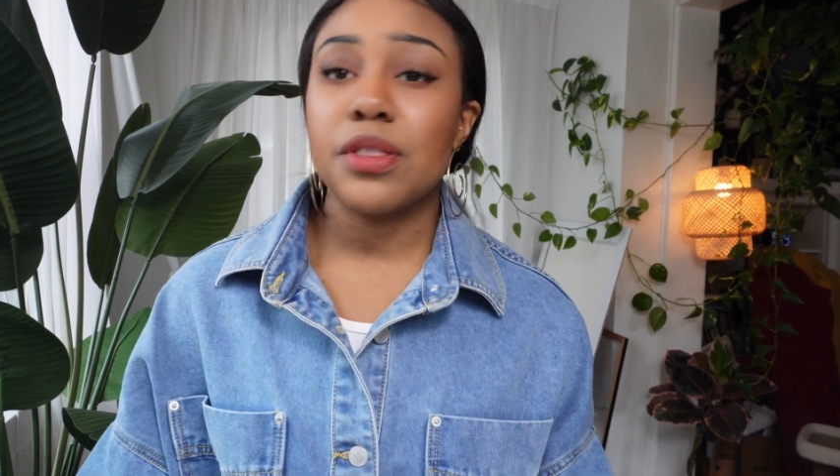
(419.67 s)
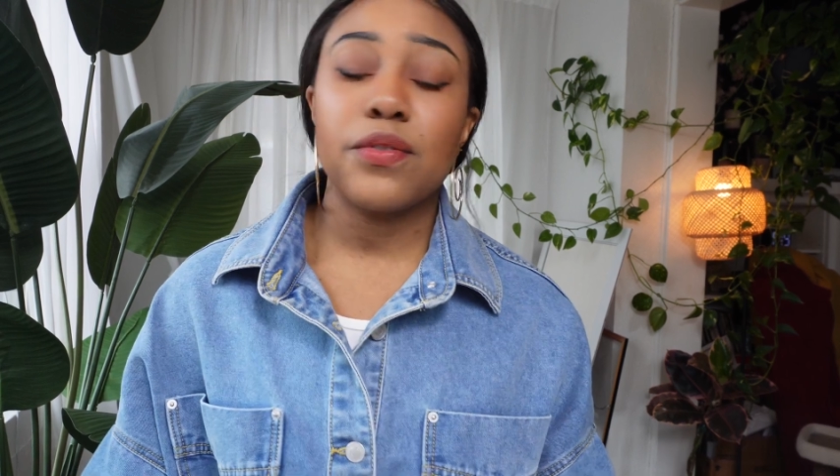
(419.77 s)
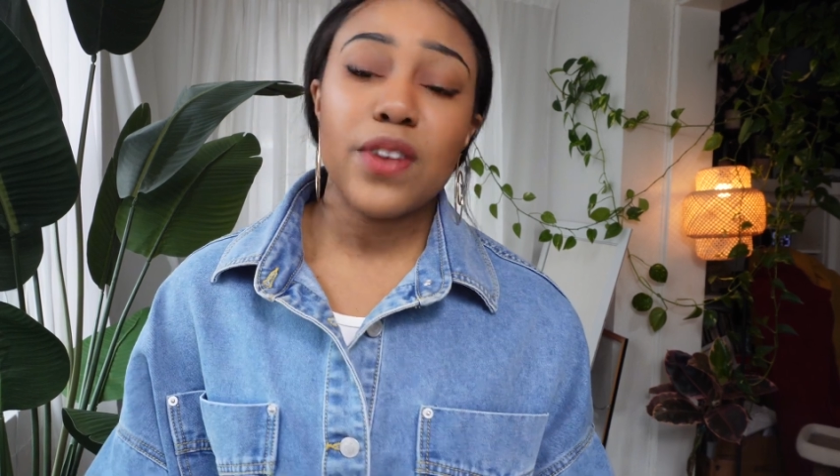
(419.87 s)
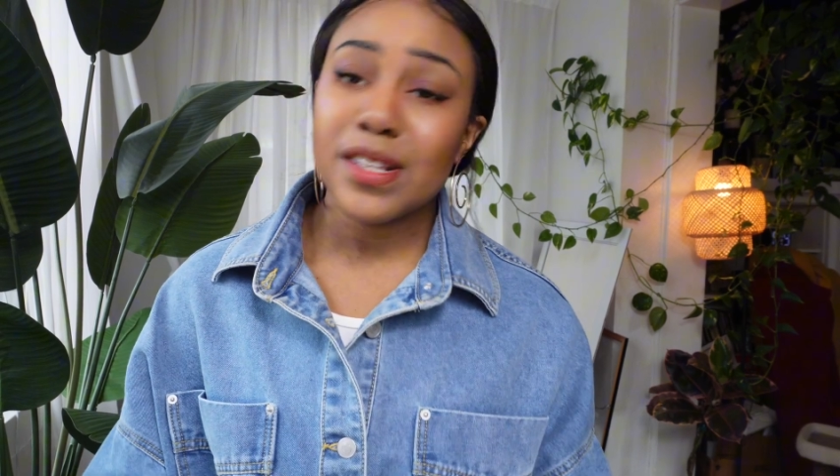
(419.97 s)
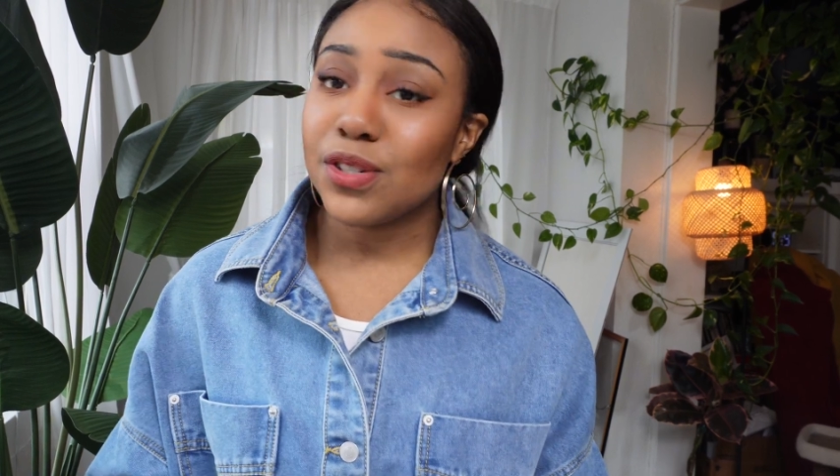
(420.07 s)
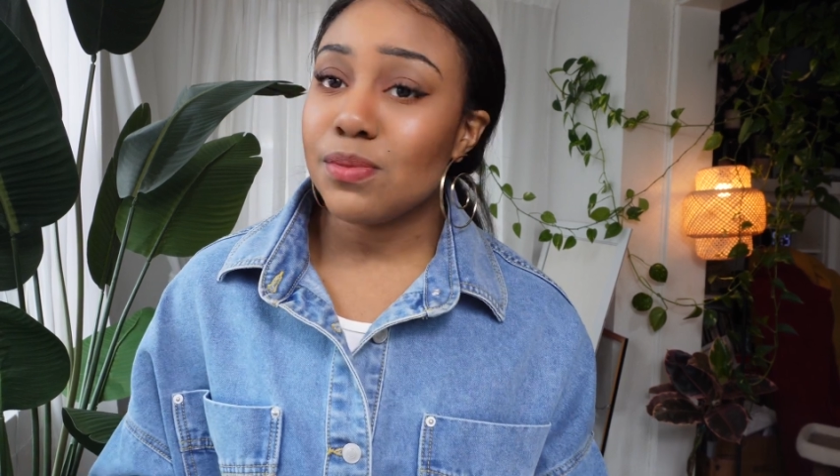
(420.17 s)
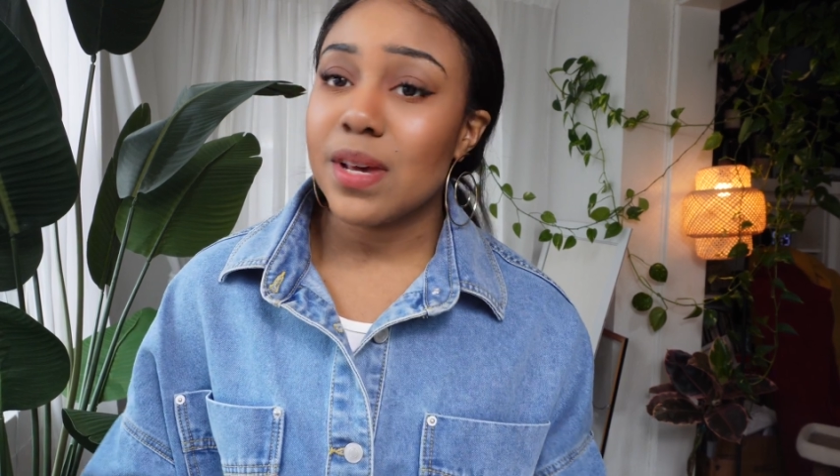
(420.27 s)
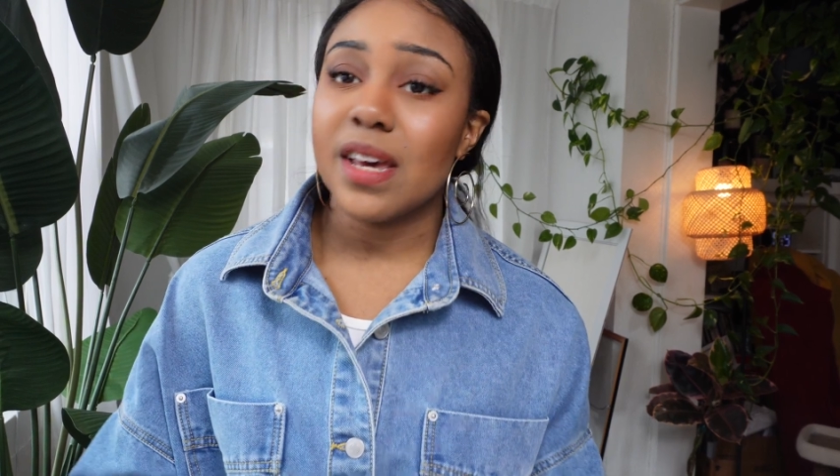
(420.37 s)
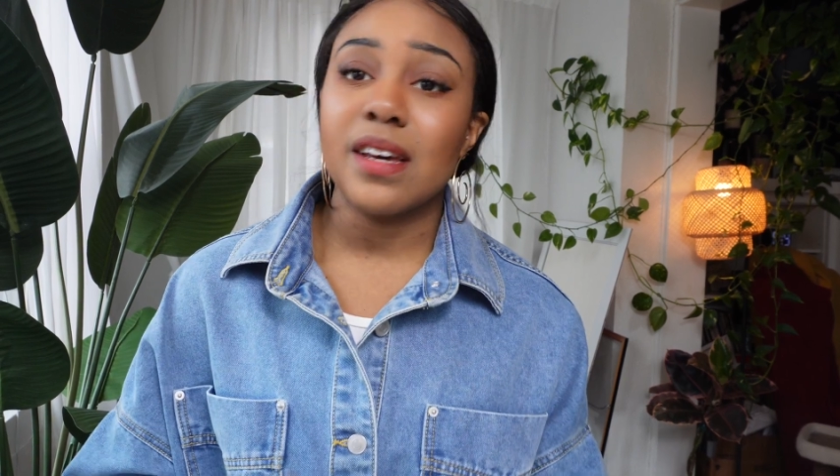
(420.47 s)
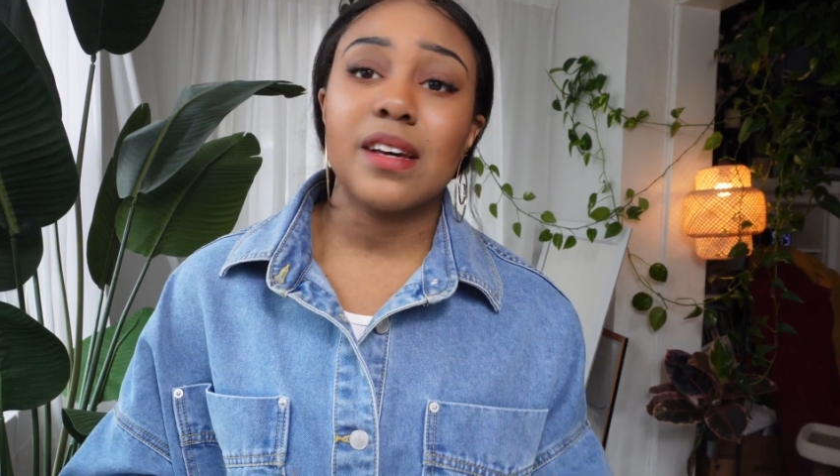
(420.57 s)
the friends you
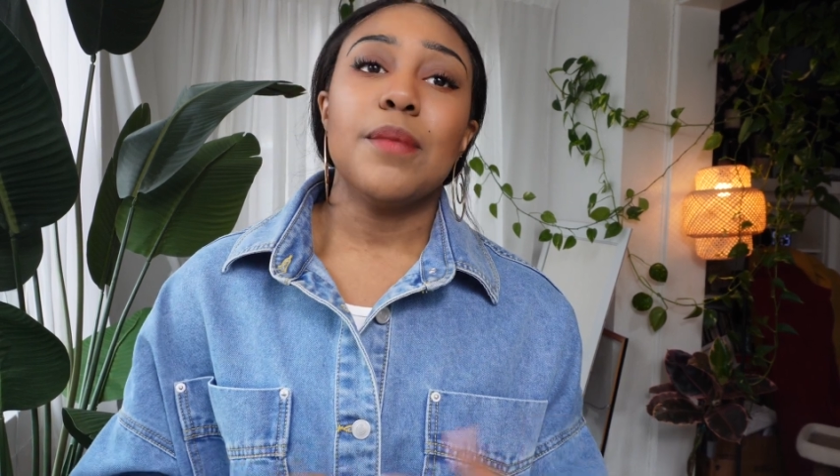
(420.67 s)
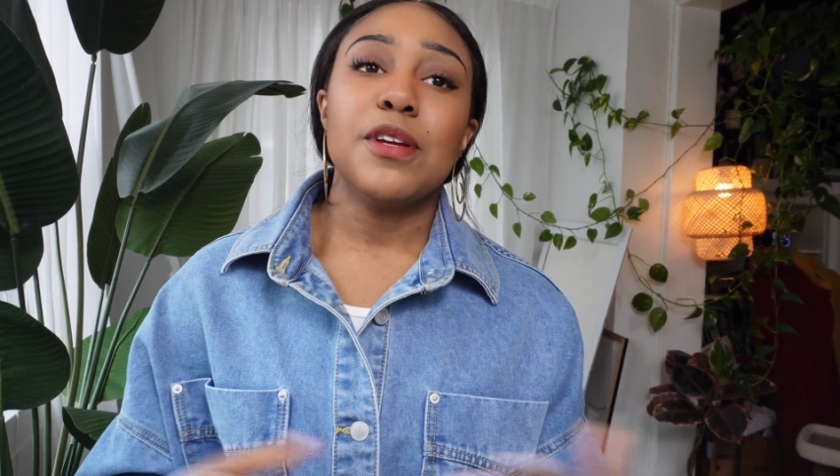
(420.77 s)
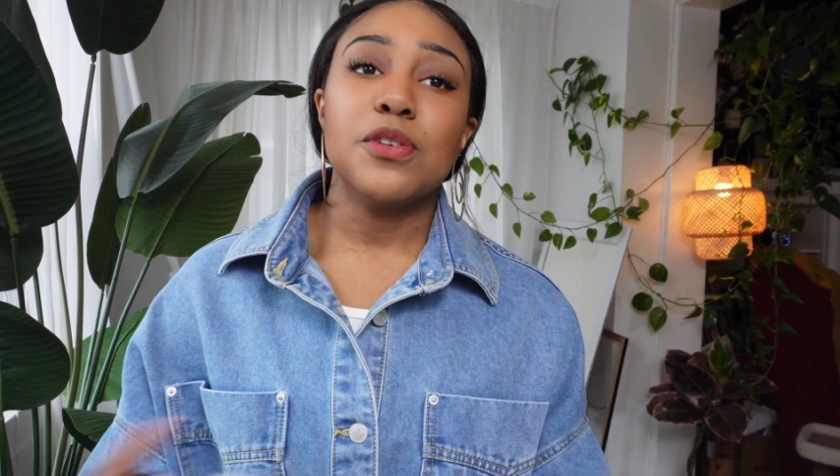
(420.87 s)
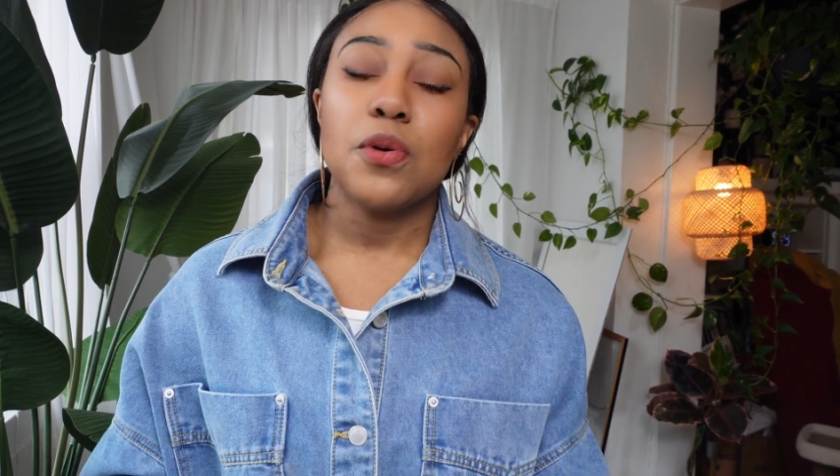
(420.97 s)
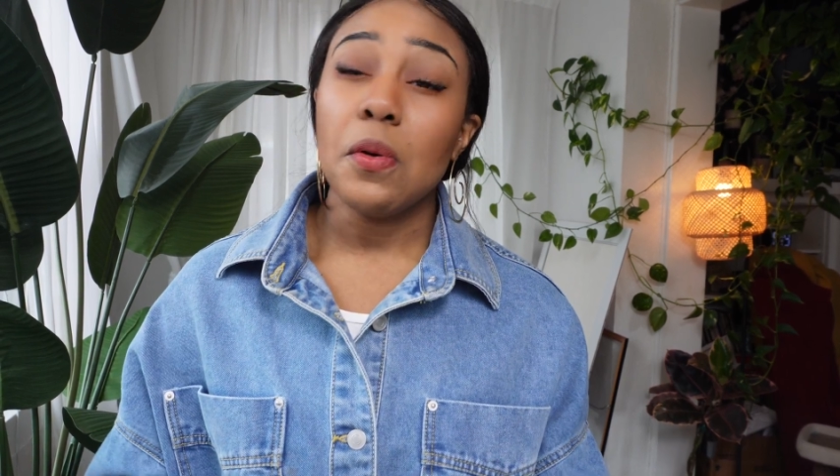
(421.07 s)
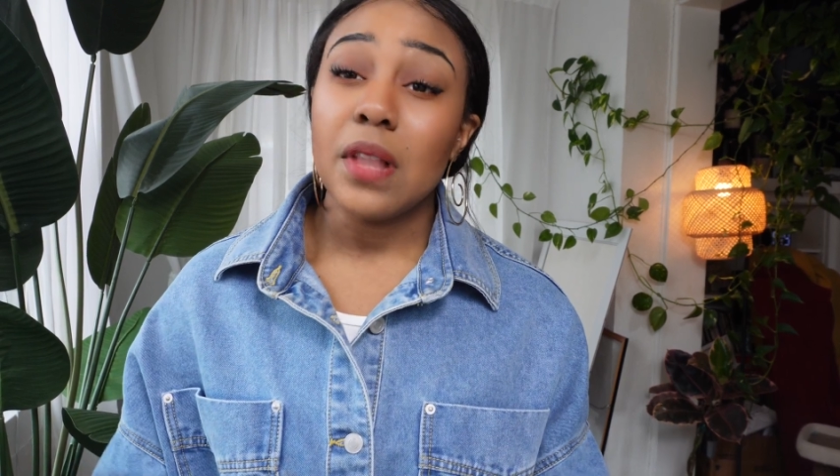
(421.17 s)
make, and your whole